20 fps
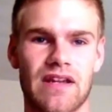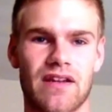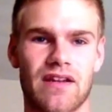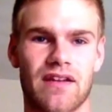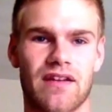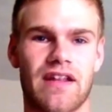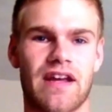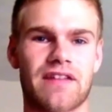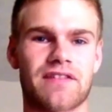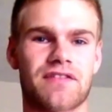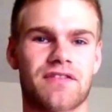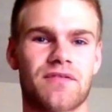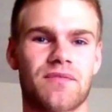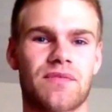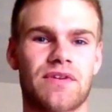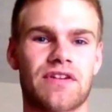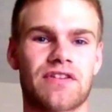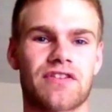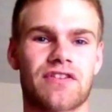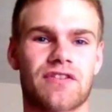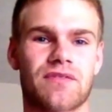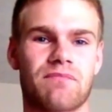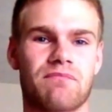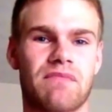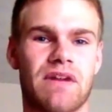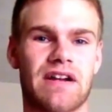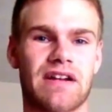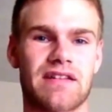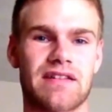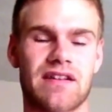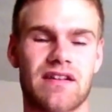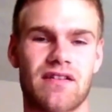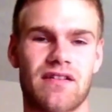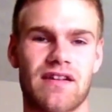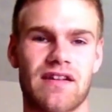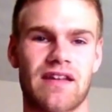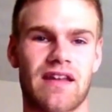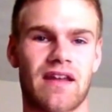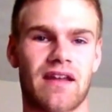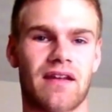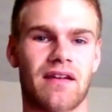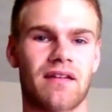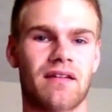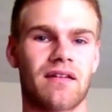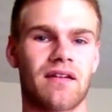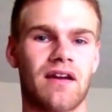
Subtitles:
Not so much monetary gain